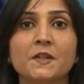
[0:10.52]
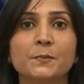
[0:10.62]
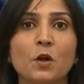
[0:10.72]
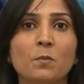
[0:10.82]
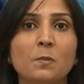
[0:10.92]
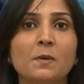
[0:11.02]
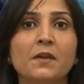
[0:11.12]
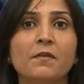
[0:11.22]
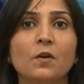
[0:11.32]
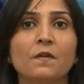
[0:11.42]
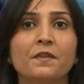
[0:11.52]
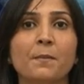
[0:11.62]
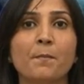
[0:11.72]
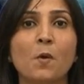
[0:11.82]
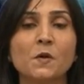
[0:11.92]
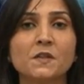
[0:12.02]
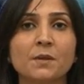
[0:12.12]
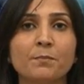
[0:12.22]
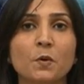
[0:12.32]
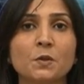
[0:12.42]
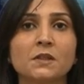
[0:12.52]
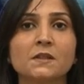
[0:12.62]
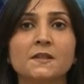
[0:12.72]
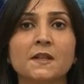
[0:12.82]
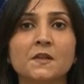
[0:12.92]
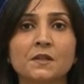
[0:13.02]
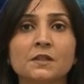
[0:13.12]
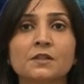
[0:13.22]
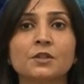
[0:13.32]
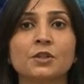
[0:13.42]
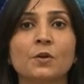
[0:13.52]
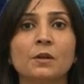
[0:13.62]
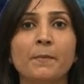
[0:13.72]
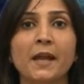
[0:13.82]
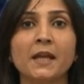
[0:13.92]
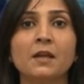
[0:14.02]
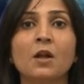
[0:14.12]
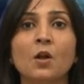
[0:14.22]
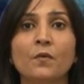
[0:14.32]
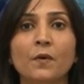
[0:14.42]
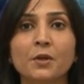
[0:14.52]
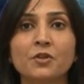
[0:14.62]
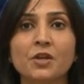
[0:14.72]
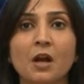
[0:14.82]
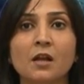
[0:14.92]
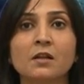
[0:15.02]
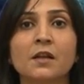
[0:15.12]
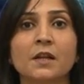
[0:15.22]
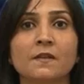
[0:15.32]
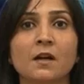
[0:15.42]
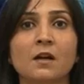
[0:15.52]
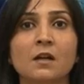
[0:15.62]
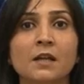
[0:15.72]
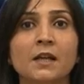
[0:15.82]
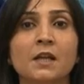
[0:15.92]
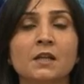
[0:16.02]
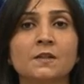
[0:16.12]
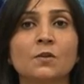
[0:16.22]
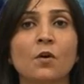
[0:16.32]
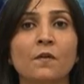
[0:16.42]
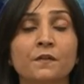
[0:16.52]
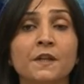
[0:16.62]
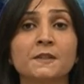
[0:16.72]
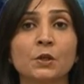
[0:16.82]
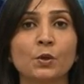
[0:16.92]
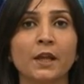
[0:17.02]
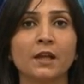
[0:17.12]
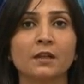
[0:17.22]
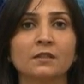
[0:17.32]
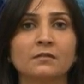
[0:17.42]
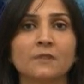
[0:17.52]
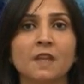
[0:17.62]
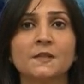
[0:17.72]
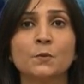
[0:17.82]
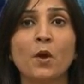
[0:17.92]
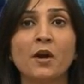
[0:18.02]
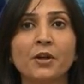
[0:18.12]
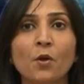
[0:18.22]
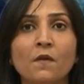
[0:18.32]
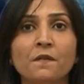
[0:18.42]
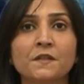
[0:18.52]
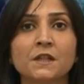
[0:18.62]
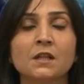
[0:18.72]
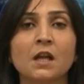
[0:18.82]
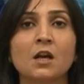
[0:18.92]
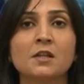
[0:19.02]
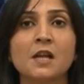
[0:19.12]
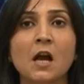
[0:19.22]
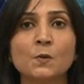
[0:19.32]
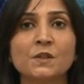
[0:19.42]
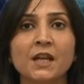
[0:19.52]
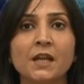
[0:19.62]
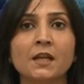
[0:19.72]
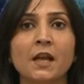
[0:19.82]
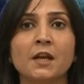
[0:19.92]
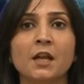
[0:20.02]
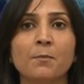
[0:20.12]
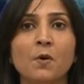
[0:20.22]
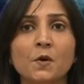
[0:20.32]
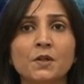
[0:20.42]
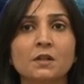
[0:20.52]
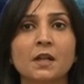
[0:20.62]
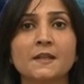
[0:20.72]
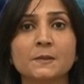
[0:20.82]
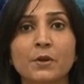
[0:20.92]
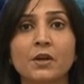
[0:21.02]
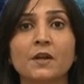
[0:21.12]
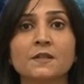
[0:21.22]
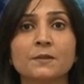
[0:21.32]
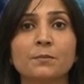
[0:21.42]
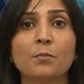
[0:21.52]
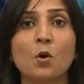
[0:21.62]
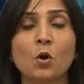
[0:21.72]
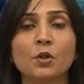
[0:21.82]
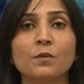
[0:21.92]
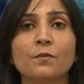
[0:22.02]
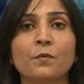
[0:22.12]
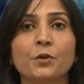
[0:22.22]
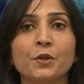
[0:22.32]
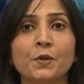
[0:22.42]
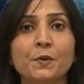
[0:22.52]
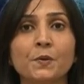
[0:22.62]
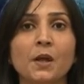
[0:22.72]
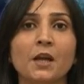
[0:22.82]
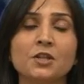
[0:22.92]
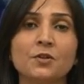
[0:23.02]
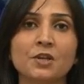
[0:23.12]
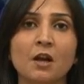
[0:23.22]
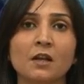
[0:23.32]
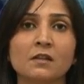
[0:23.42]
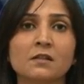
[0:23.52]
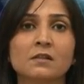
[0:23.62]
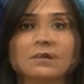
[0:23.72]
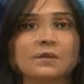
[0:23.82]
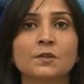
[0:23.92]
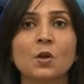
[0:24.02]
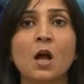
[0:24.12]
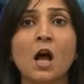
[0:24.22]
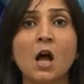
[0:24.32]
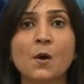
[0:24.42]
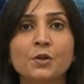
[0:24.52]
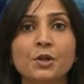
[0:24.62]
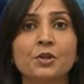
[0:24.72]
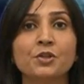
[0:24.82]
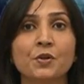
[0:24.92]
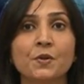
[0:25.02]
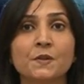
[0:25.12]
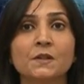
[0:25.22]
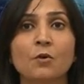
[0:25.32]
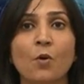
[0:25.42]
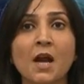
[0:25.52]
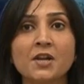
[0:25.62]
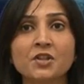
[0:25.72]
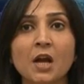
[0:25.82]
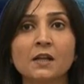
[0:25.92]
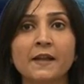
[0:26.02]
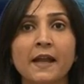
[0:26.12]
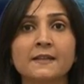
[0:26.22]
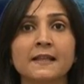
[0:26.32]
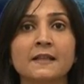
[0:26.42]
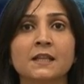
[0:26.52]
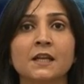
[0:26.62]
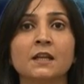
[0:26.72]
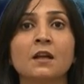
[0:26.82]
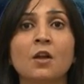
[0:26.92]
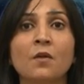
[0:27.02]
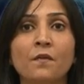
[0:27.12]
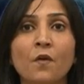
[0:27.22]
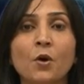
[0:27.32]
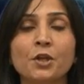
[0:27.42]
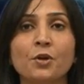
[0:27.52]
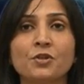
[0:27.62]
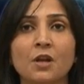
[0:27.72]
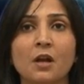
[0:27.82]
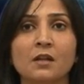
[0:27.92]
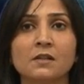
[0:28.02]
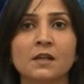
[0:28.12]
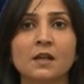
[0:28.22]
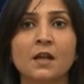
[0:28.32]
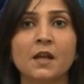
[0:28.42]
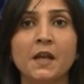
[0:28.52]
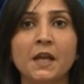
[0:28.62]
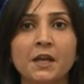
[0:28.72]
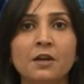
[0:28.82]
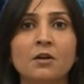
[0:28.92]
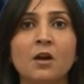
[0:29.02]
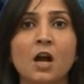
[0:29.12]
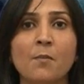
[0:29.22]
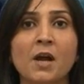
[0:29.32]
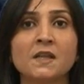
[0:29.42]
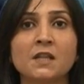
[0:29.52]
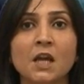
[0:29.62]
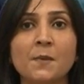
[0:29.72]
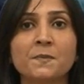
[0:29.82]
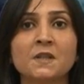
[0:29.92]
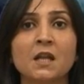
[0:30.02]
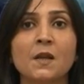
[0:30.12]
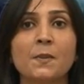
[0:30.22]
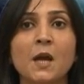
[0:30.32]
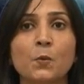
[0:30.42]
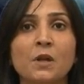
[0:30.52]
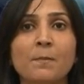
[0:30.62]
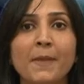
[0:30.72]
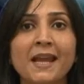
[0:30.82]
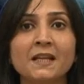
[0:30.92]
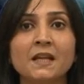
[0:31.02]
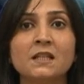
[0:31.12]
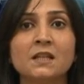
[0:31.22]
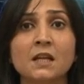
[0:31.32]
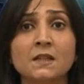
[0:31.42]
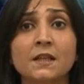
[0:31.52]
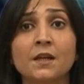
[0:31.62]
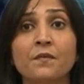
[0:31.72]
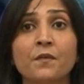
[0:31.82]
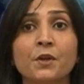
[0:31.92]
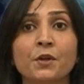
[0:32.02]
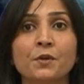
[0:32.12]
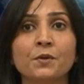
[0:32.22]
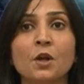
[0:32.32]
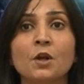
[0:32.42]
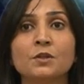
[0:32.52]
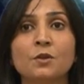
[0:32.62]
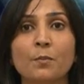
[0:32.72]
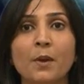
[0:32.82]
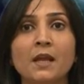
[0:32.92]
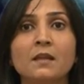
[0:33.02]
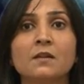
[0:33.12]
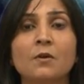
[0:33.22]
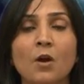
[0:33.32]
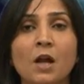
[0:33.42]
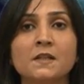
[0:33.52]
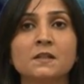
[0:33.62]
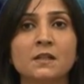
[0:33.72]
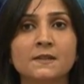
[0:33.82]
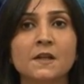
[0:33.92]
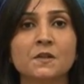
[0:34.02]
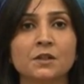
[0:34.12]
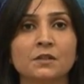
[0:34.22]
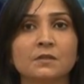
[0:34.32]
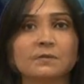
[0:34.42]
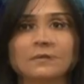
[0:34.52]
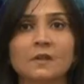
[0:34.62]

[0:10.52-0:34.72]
is probably one of the most important decisions you'll make for your child in the early years of their schooling. It's very often a daunting and emotional experience both for you and your child. So how do you choose the right childcare setting for your child? Here are my tips that will make it easier for you to make the right decision.